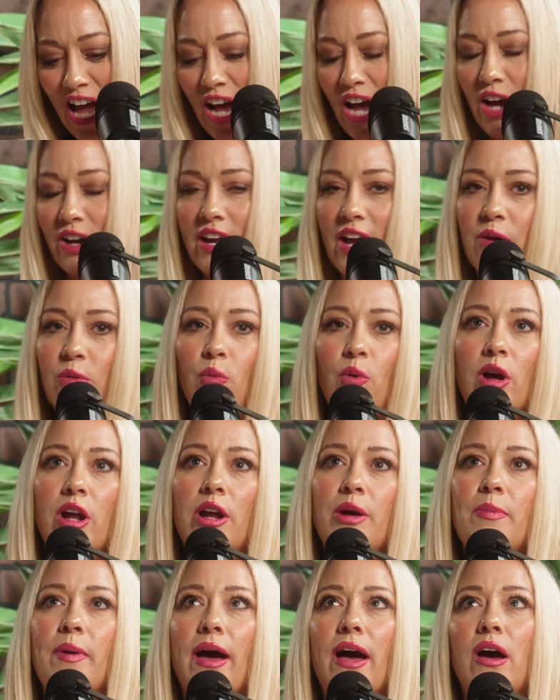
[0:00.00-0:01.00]
Okay. What
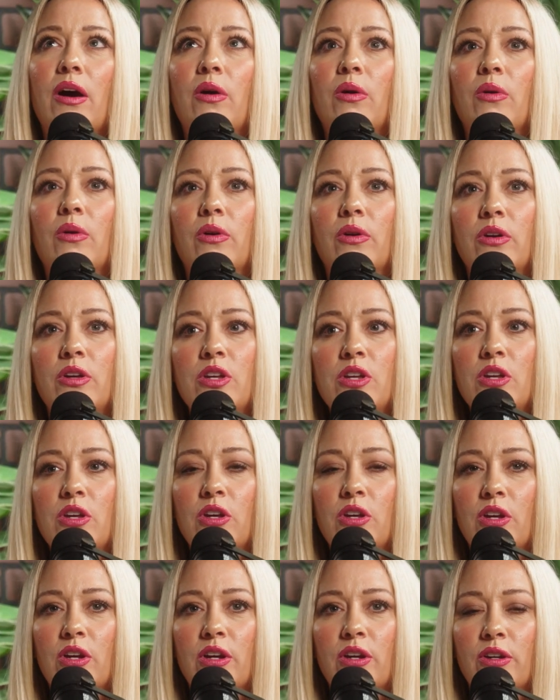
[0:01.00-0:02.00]
about
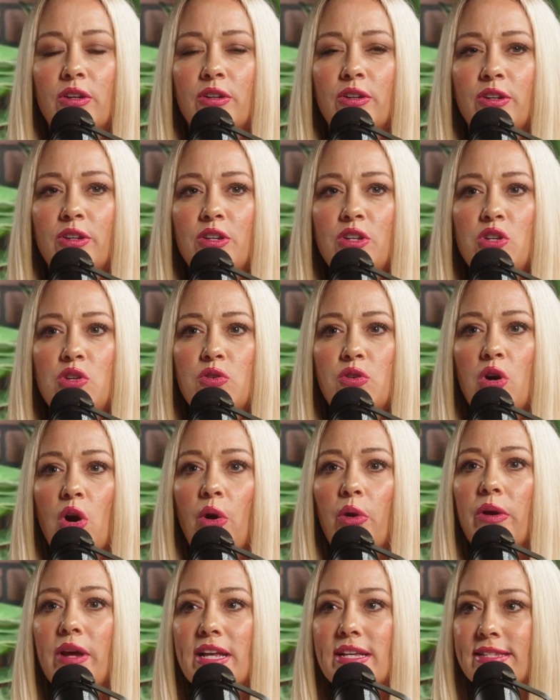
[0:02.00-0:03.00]
you
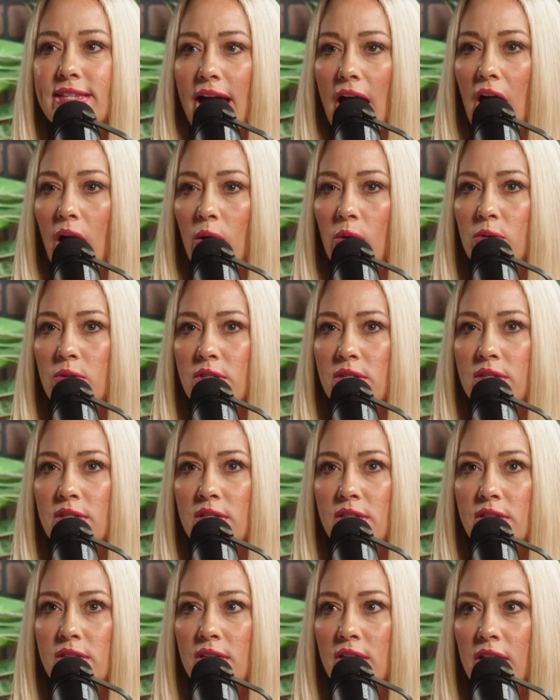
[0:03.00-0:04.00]
go to his
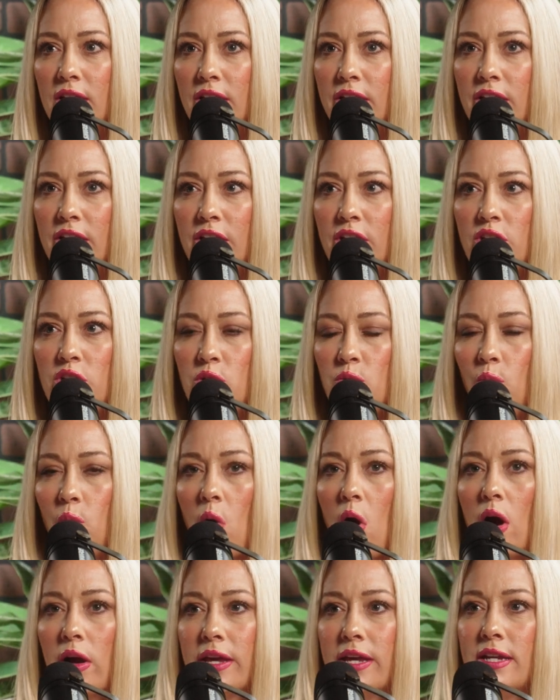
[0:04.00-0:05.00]
house, you
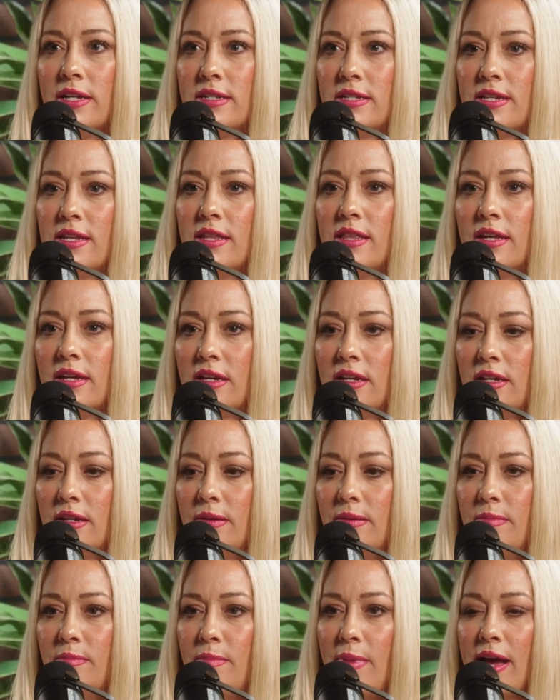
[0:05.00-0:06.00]
walk into
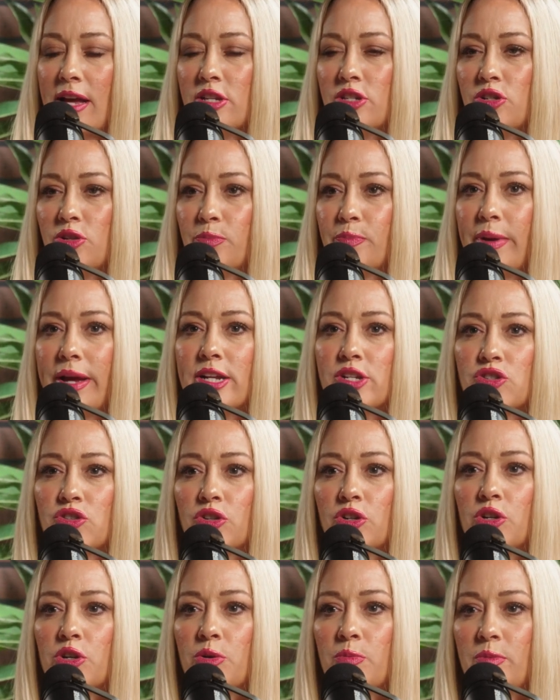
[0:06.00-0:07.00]
the master
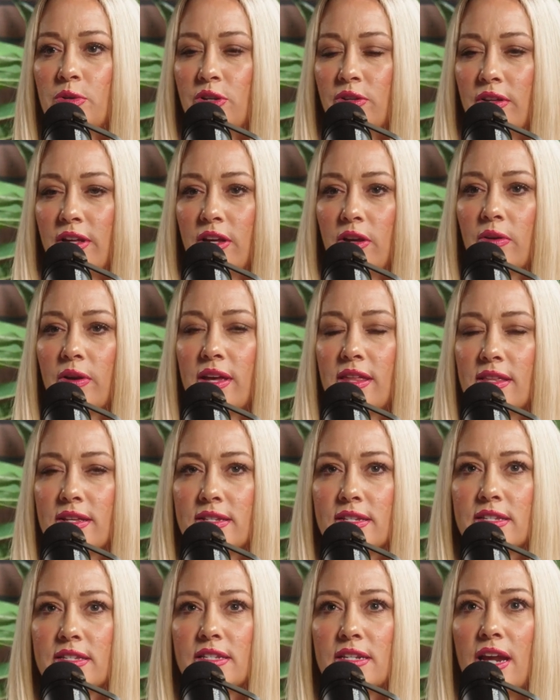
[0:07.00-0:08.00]
bedroom and you're like, okay,
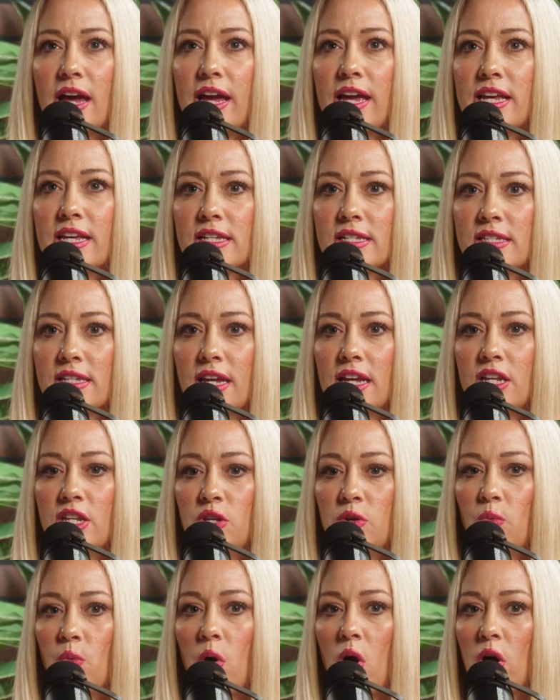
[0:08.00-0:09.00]
this is nice. And
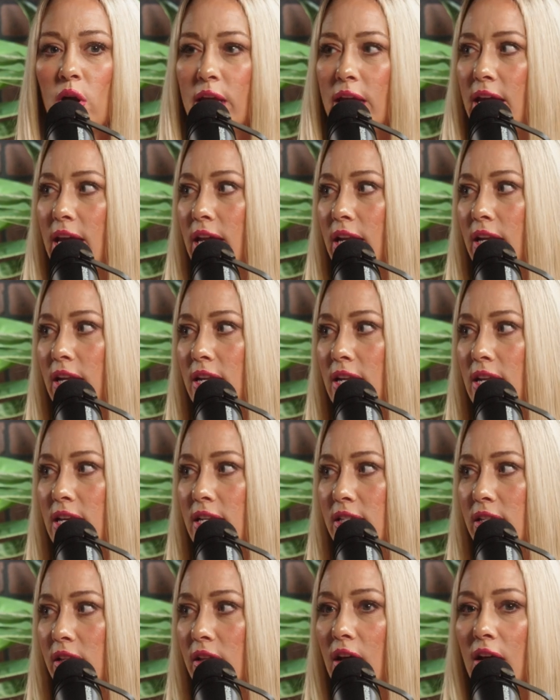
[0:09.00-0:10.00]
you walk in and
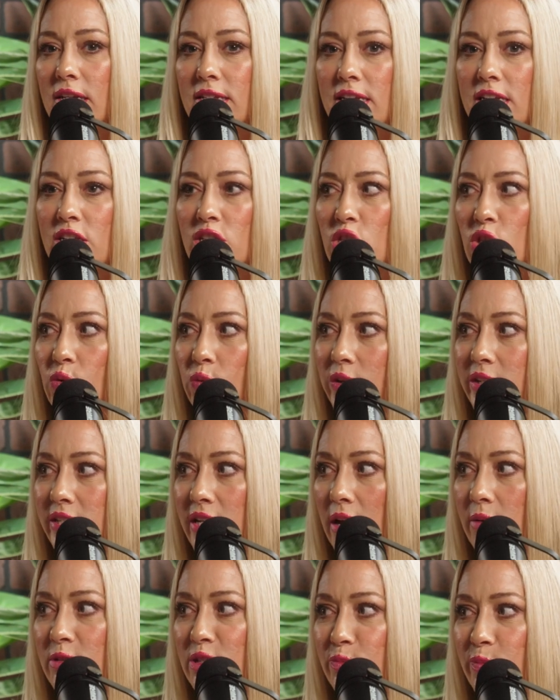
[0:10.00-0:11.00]
his closet's 3
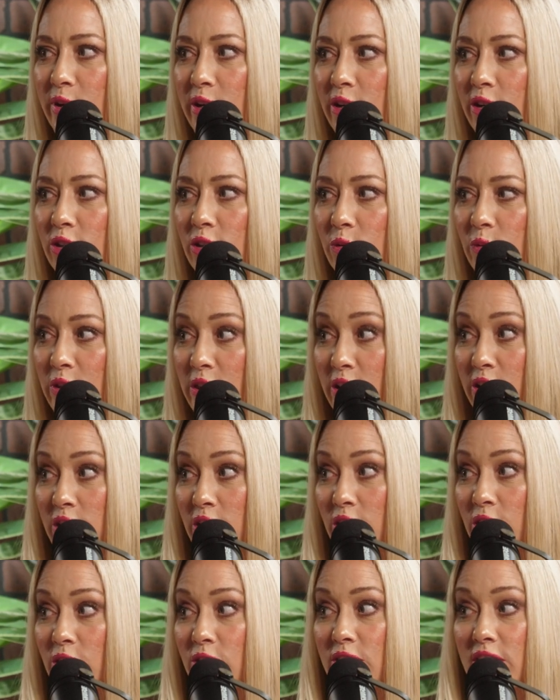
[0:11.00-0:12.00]
times bigger than
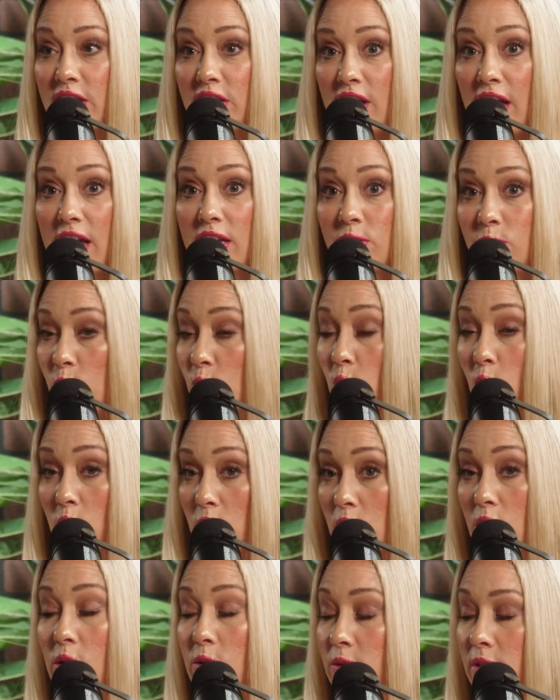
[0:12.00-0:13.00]
yours and has
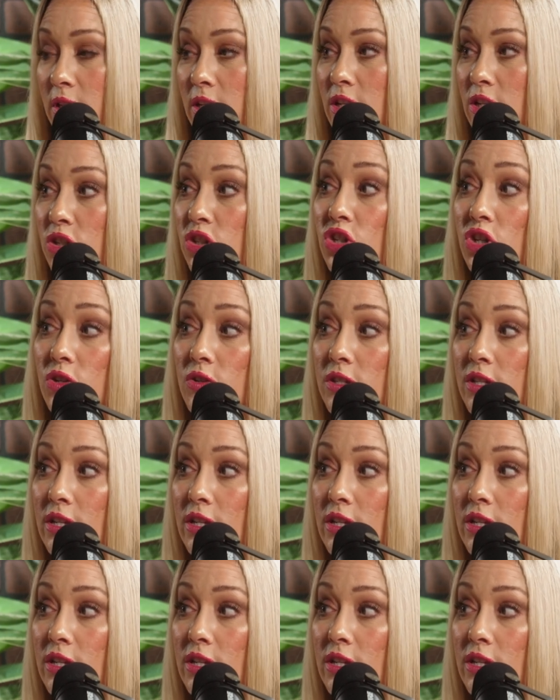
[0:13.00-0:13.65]
more clothes and shoes